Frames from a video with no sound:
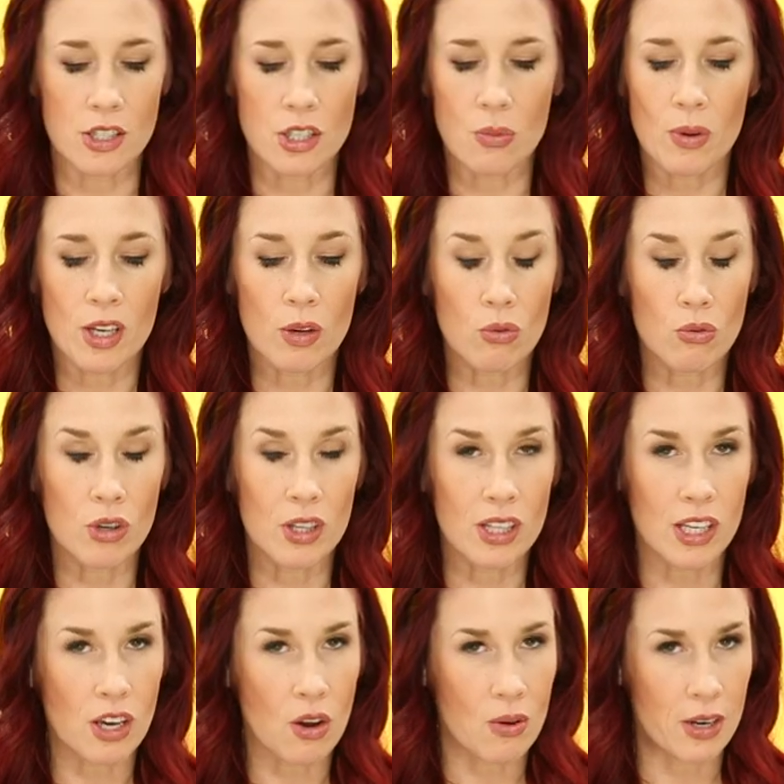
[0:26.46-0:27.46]
and so we could
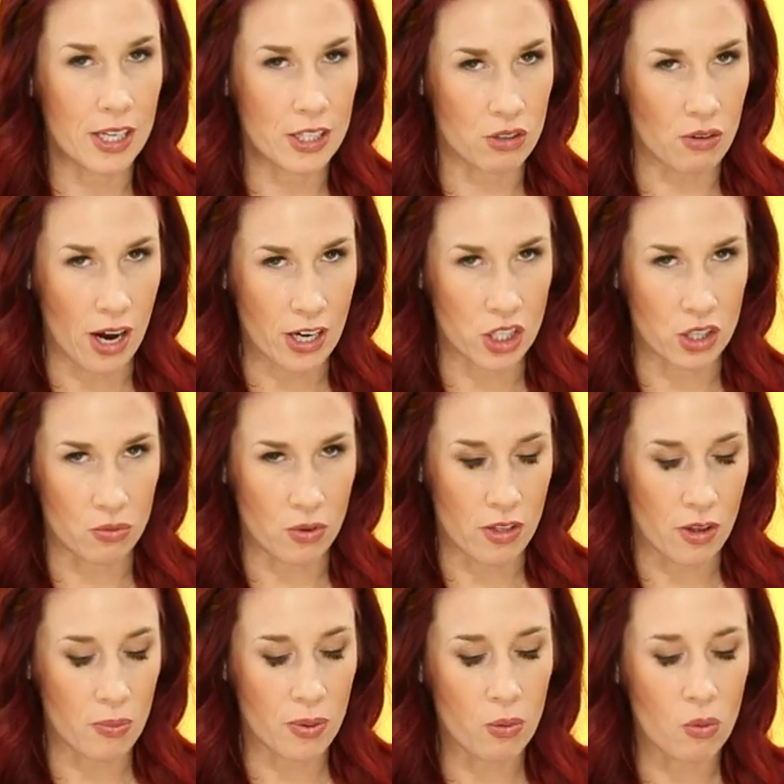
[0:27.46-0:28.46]
really go any direction
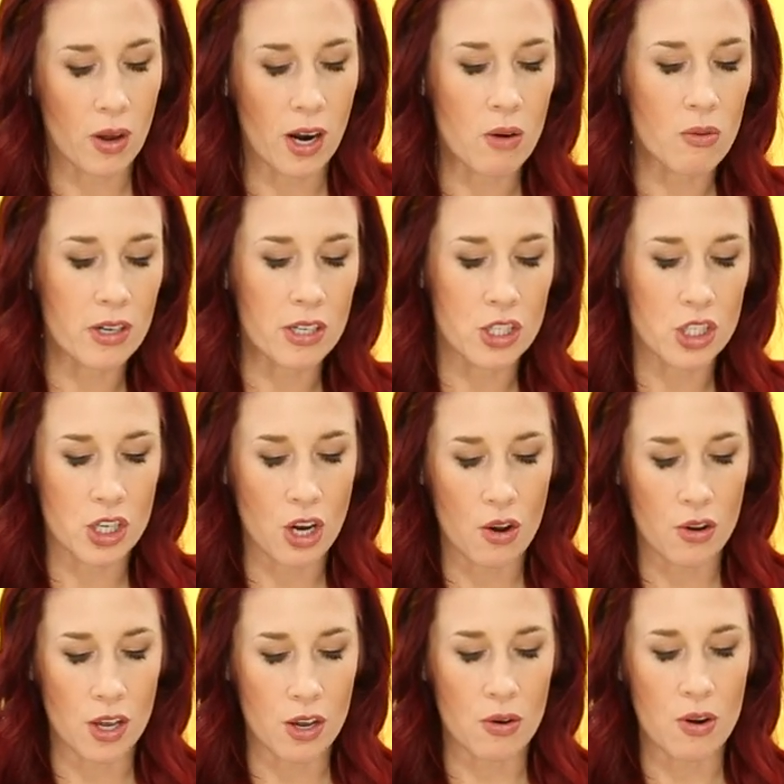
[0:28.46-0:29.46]
with it. But what I want to show
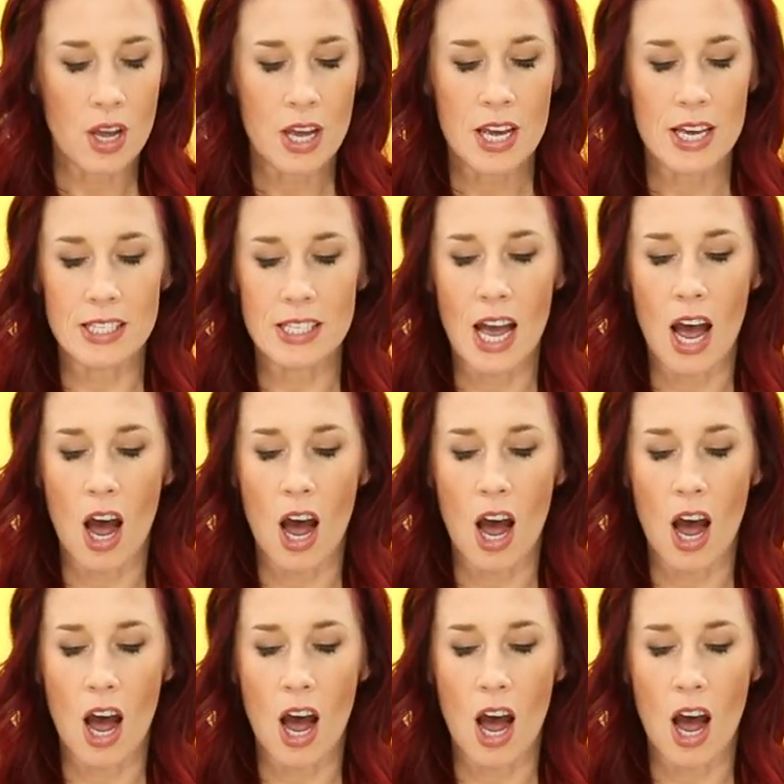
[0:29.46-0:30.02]
you is